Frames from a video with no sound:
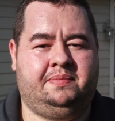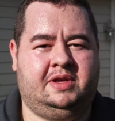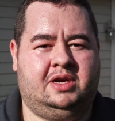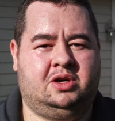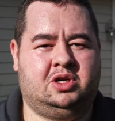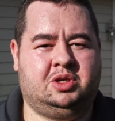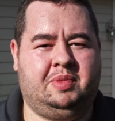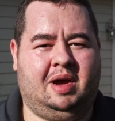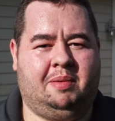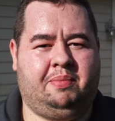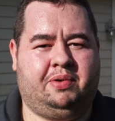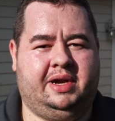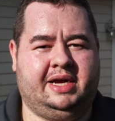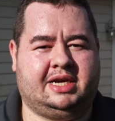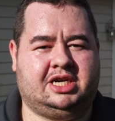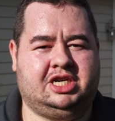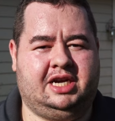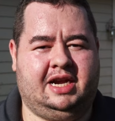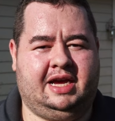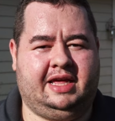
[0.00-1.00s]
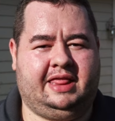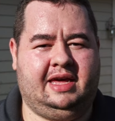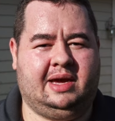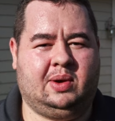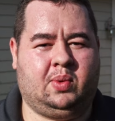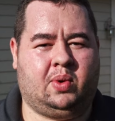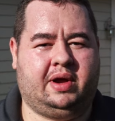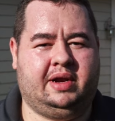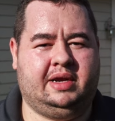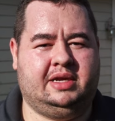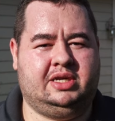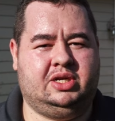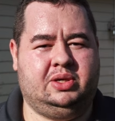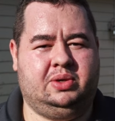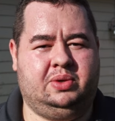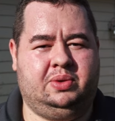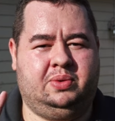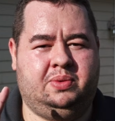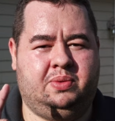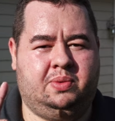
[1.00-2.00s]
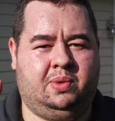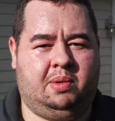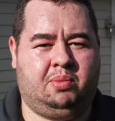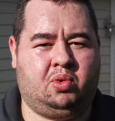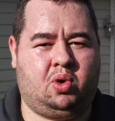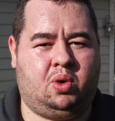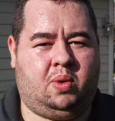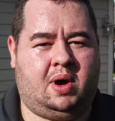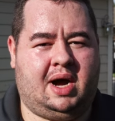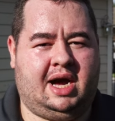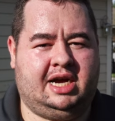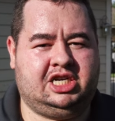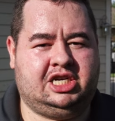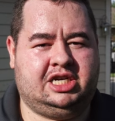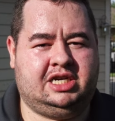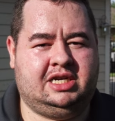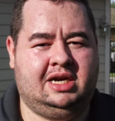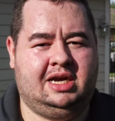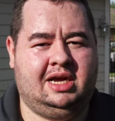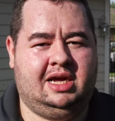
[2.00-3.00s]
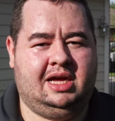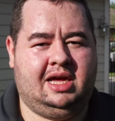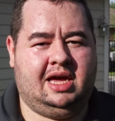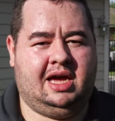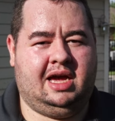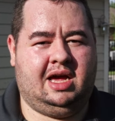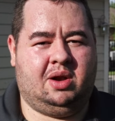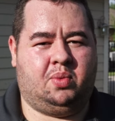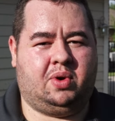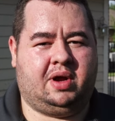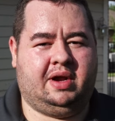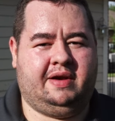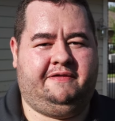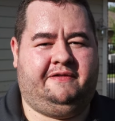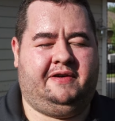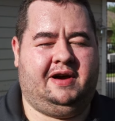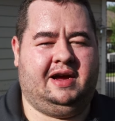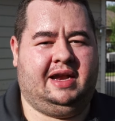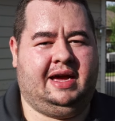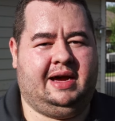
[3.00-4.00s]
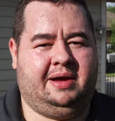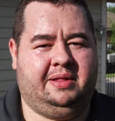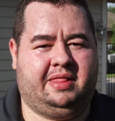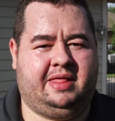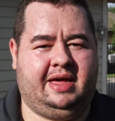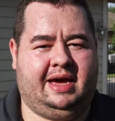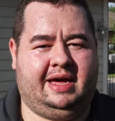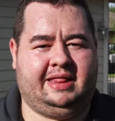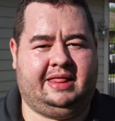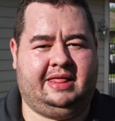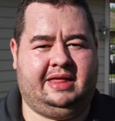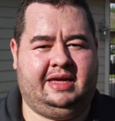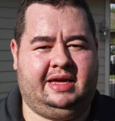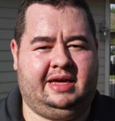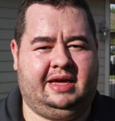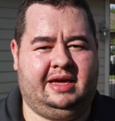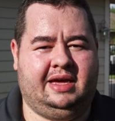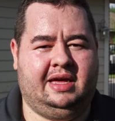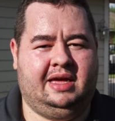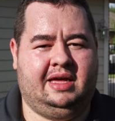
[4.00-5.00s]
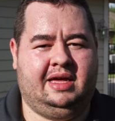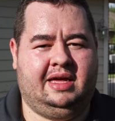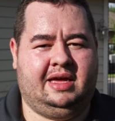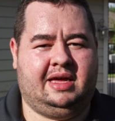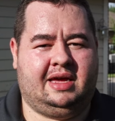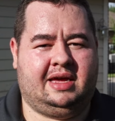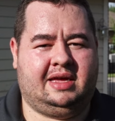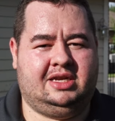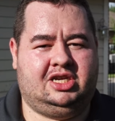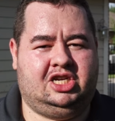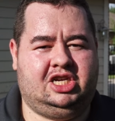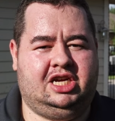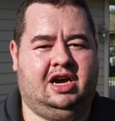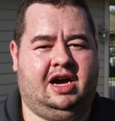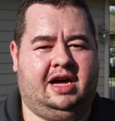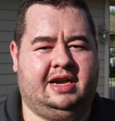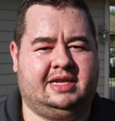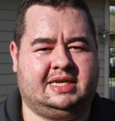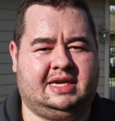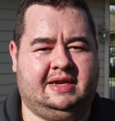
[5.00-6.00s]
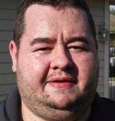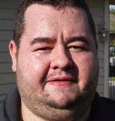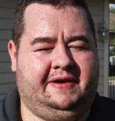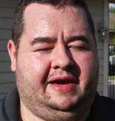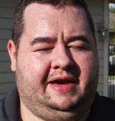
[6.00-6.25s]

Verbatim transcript: Here's my prediction. I think we're going to do one more wash and we're going to find out that the Gyeon is going to